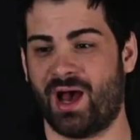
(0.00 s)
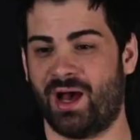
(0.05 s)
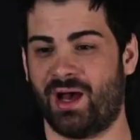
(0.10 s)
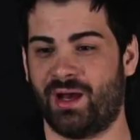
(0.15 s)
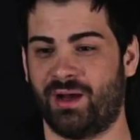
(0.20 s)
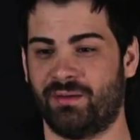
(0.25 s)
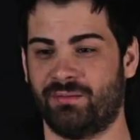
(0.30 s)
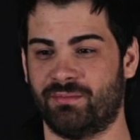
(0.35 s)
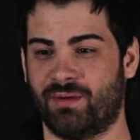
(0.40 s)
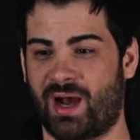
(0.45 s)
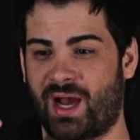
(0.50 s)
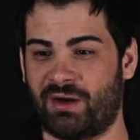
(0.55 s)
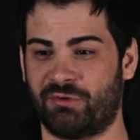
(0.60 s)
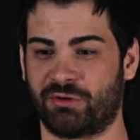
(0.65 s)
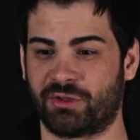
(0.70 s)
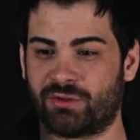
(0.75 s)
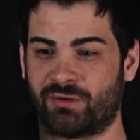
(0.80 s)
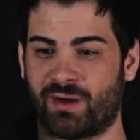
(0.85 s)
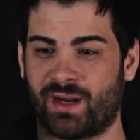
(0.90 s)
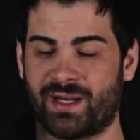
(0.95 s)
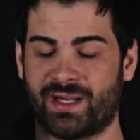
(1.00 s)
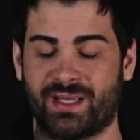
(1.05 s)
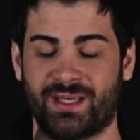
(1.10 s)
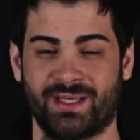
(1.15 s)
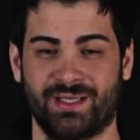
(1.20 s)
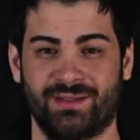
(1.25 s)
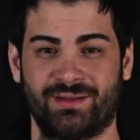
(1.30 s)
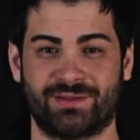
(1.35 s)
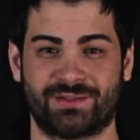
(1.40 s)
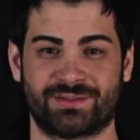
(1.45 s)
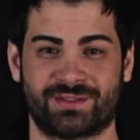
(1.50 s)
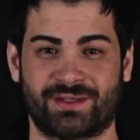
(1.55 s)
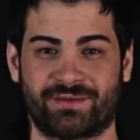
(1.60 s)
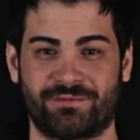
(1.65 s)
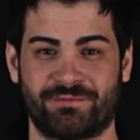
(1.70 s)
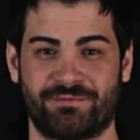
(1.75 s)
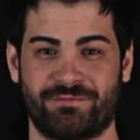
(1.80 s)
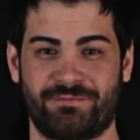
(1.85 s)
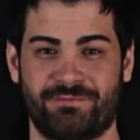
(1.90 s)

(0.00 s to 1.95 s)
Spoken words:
I regret it. It looks like